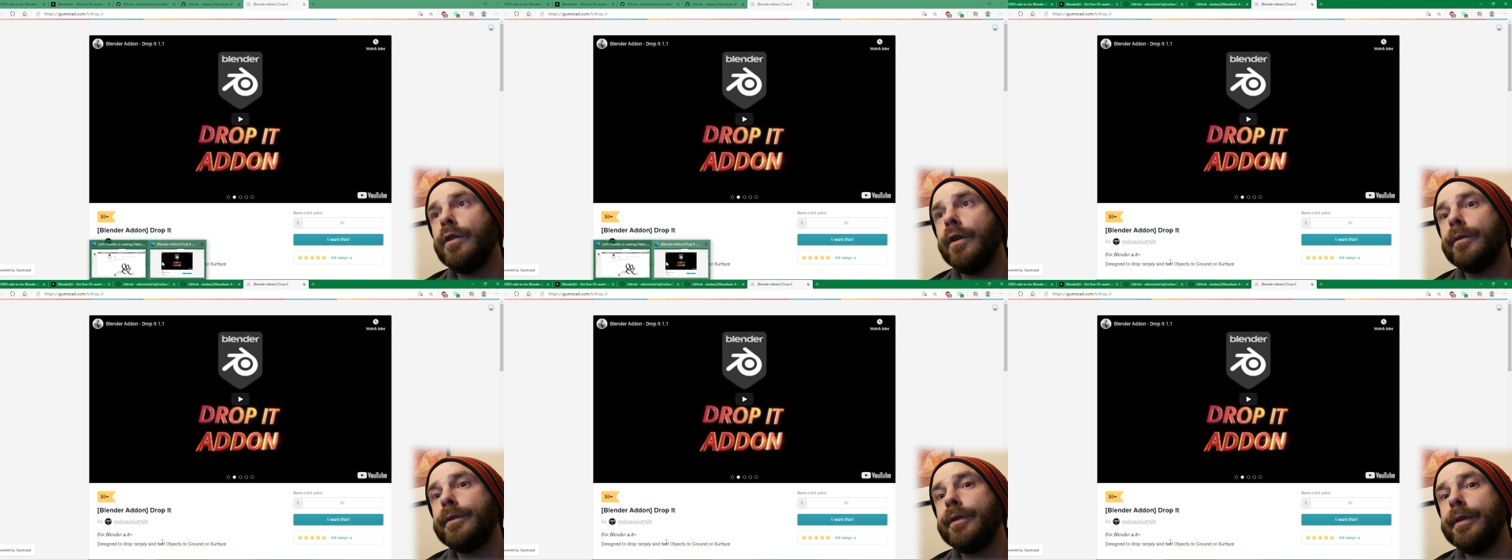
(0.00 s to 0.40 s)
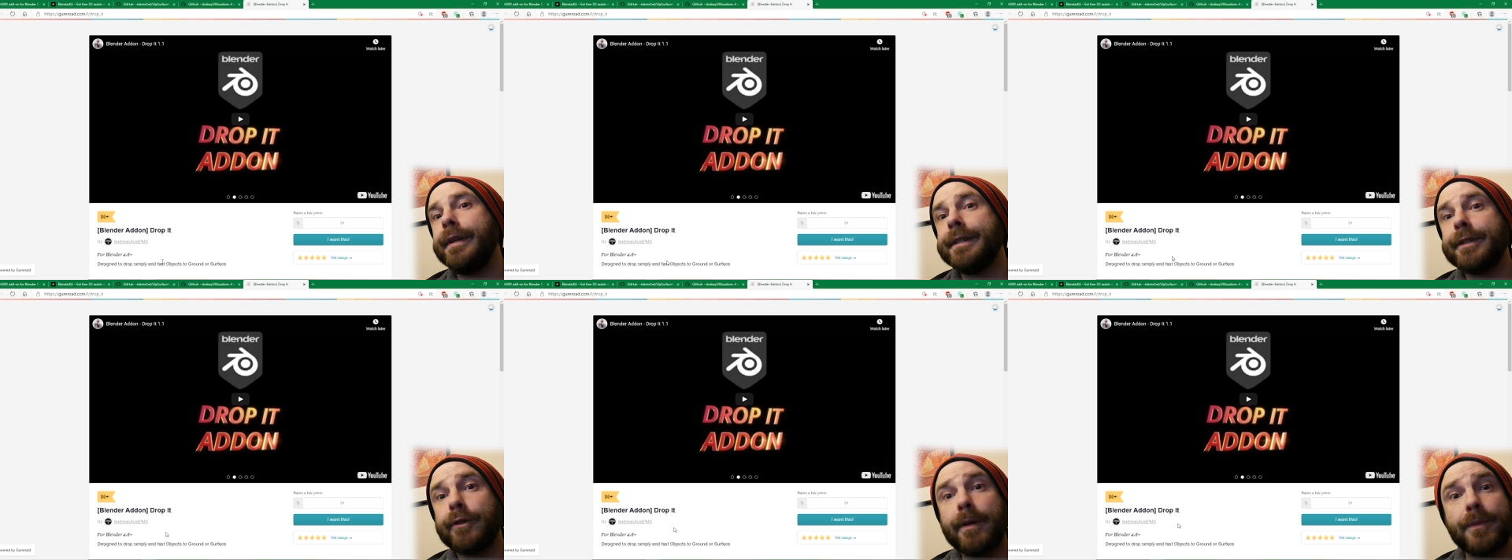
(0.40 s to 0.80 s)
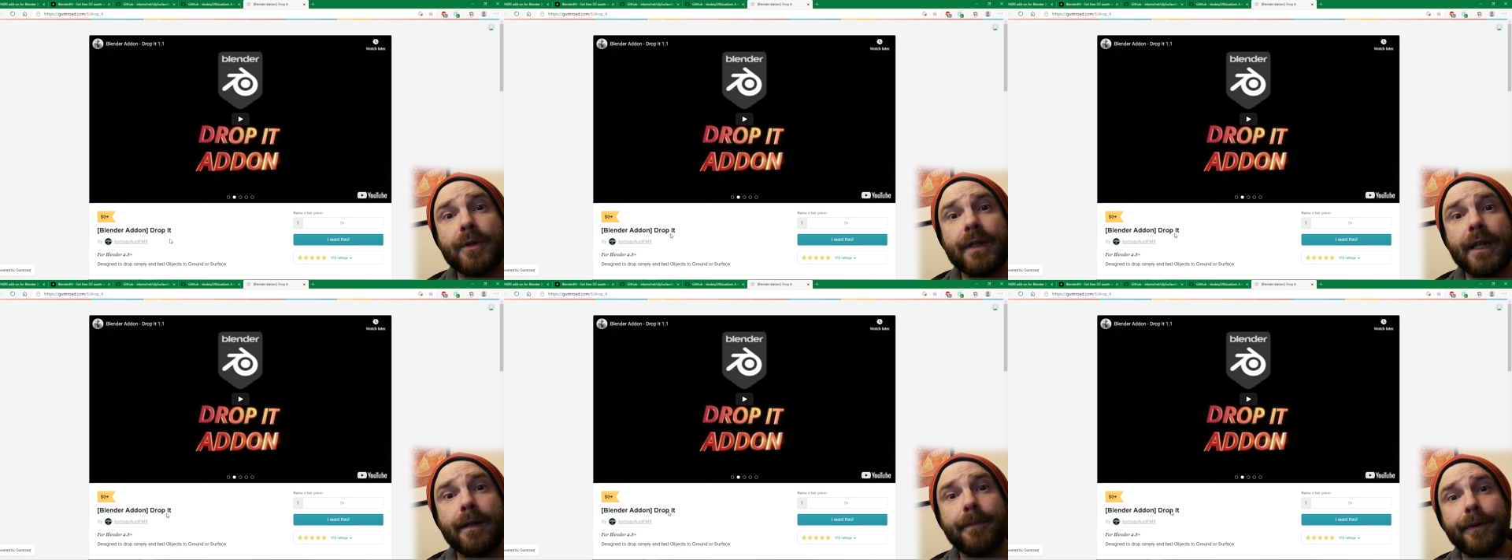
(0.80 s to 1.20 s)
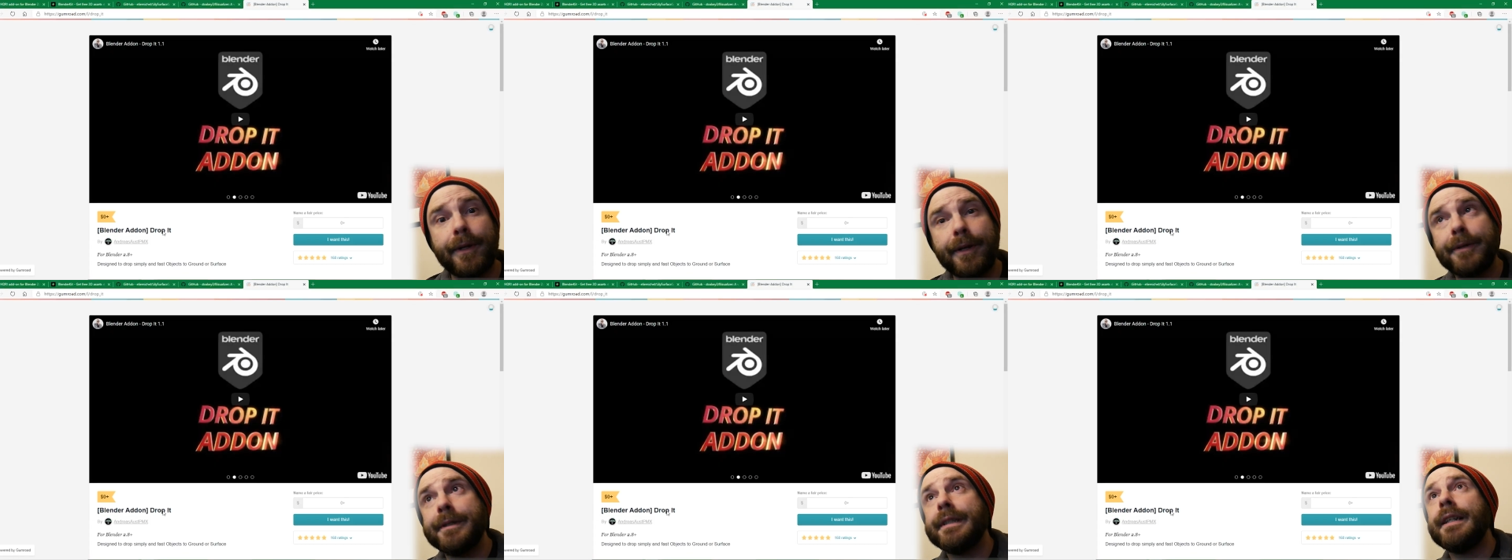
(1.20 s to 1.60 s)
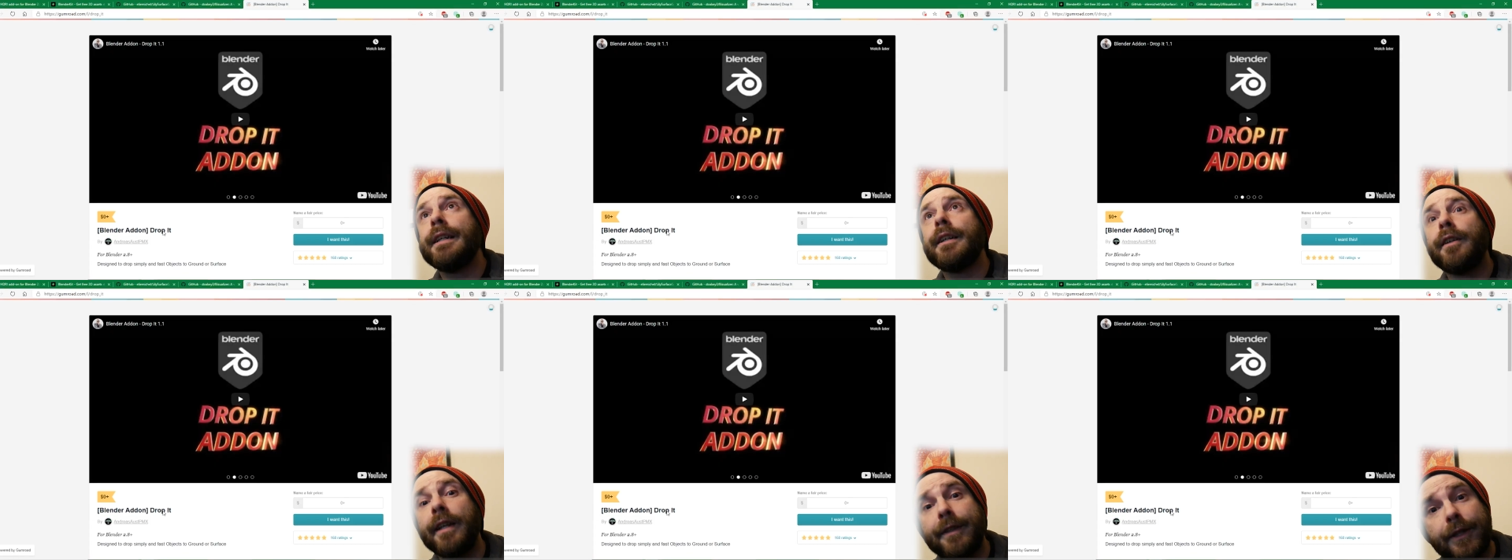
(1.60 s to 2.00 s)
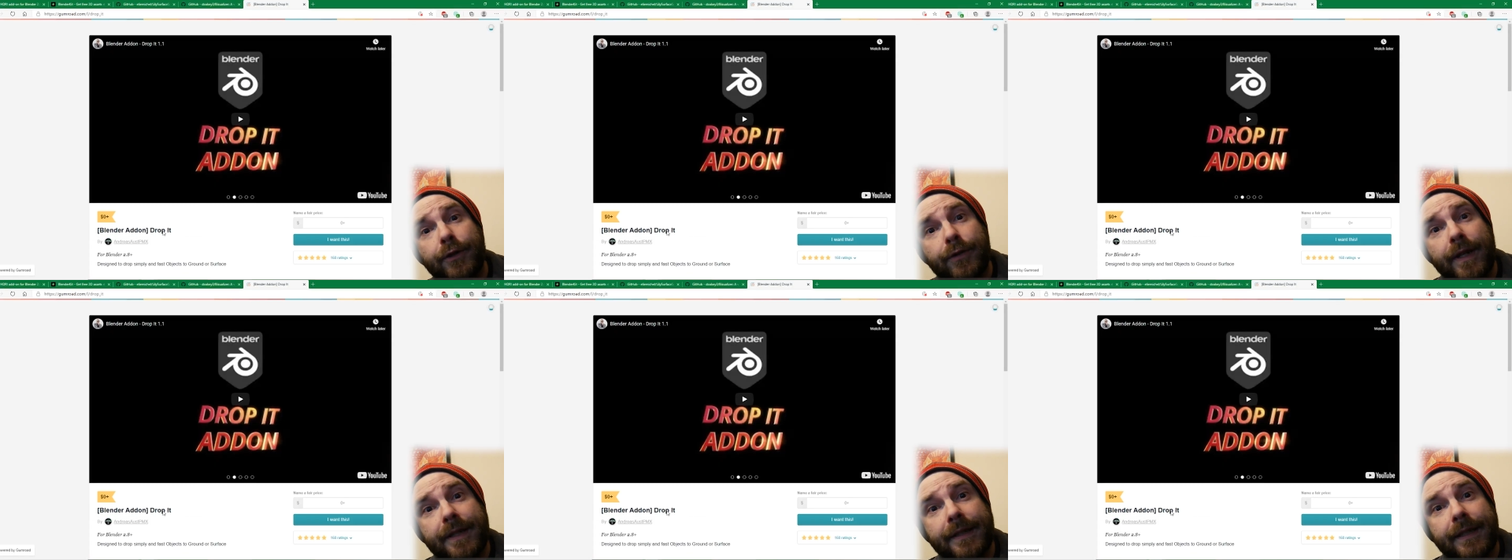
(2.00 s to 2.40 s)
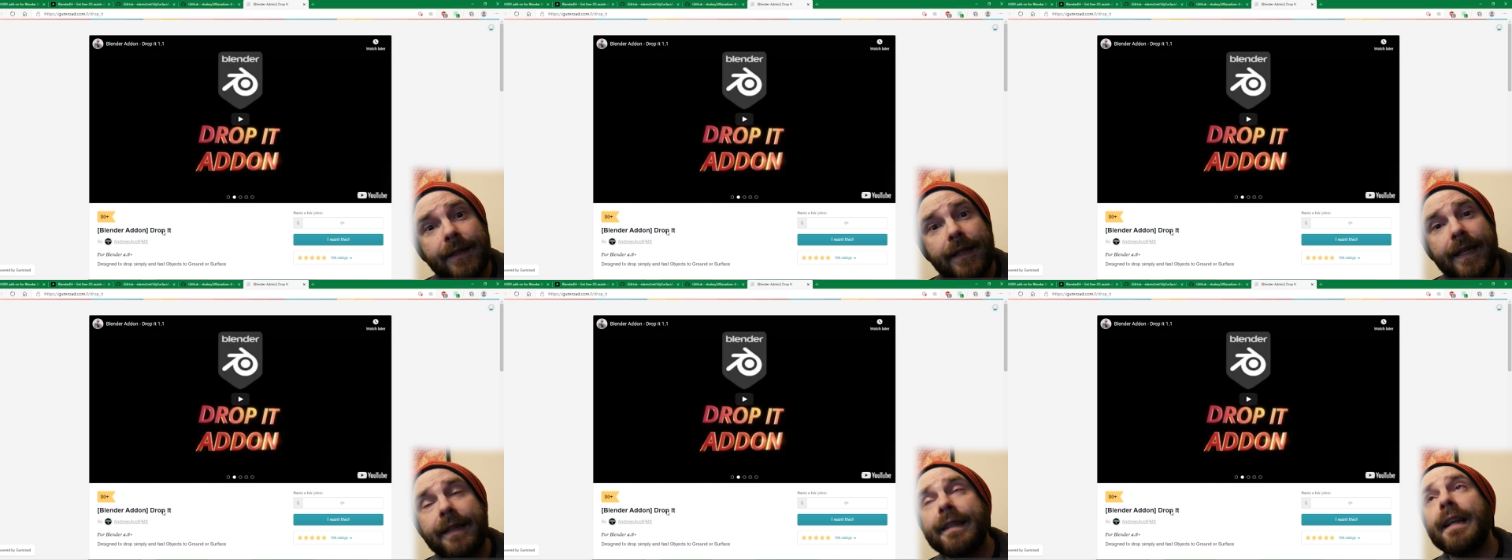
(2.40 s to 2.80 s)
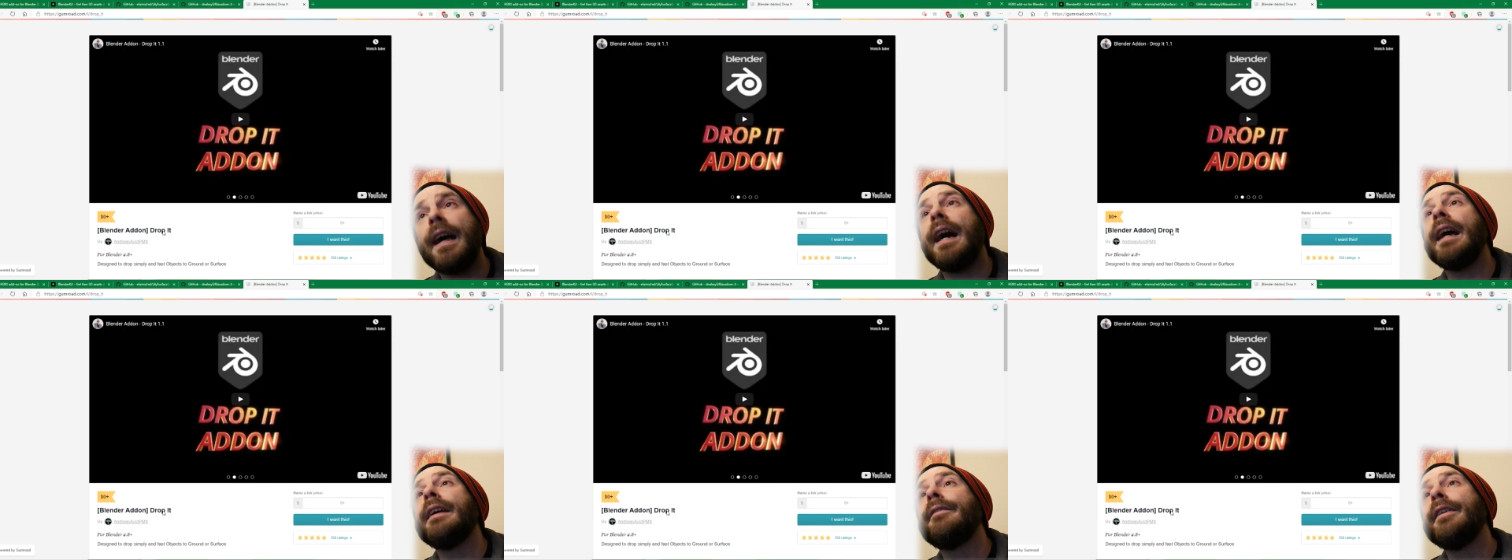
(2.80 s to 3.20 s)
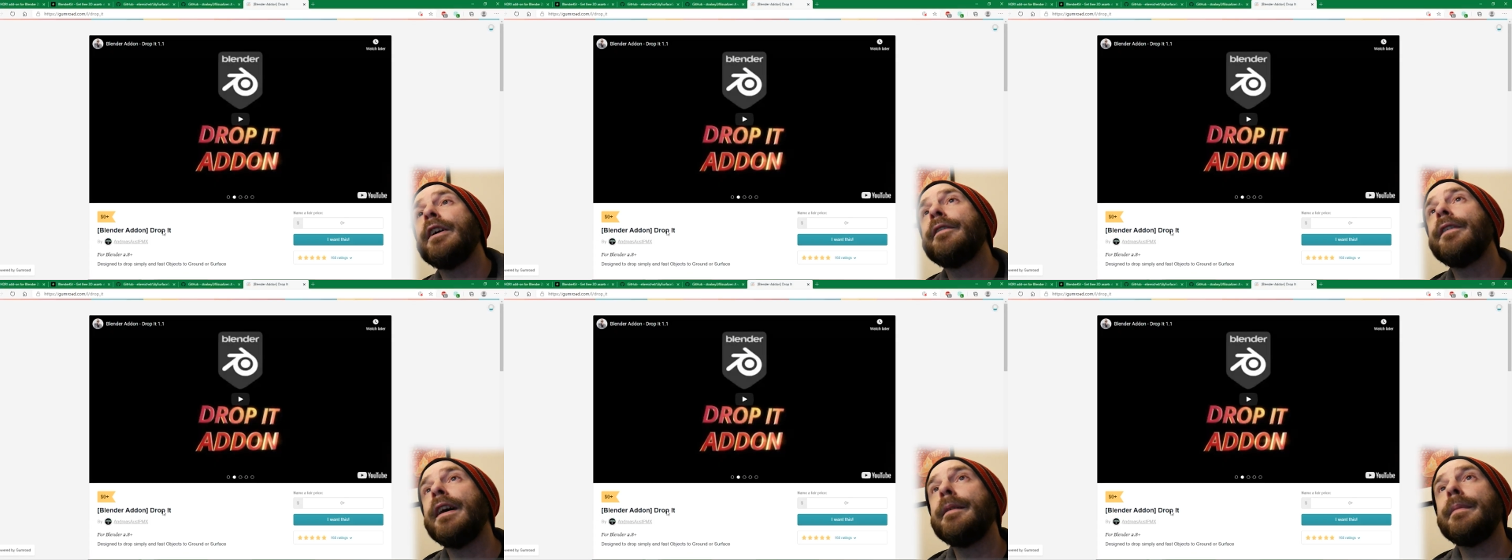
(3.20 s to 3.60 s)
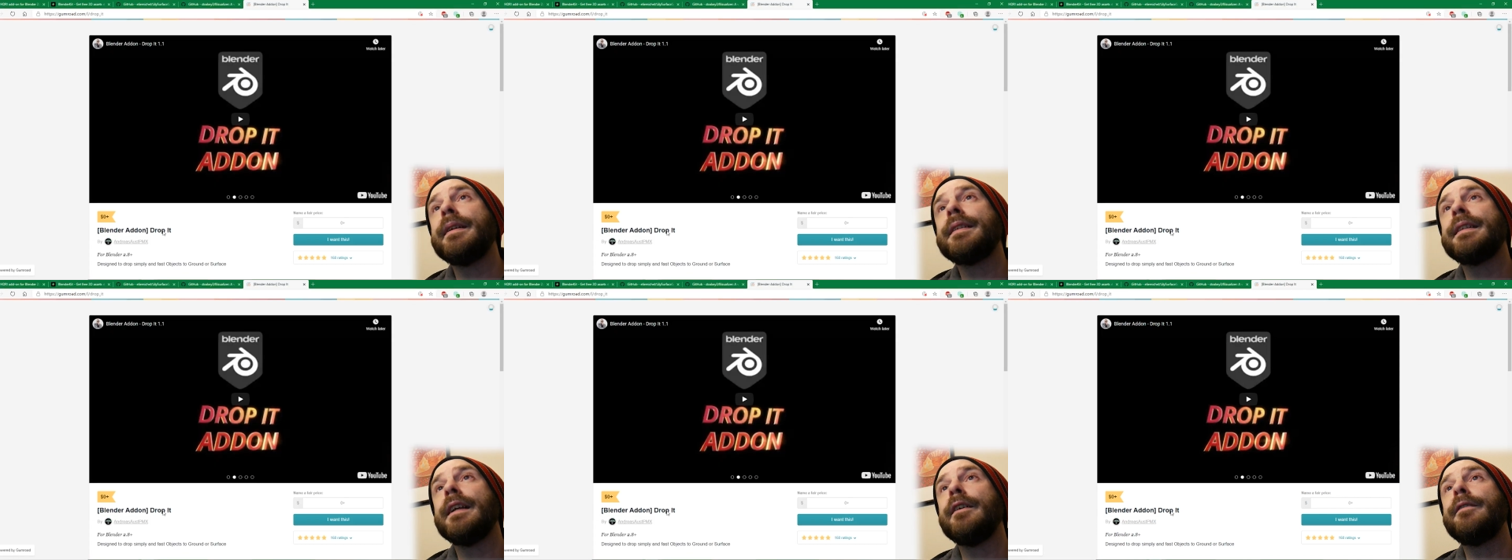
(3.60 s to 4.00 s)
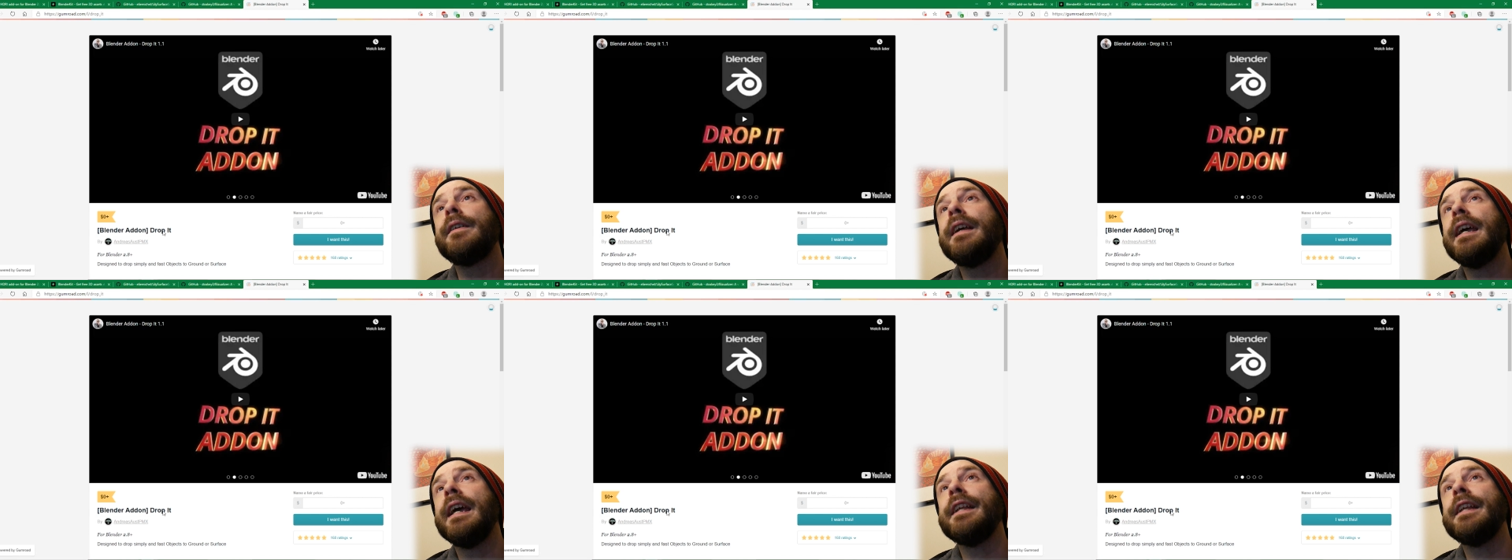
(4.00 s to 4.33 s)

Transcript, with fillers: go to the description down below Click the trusted link that I verified myself,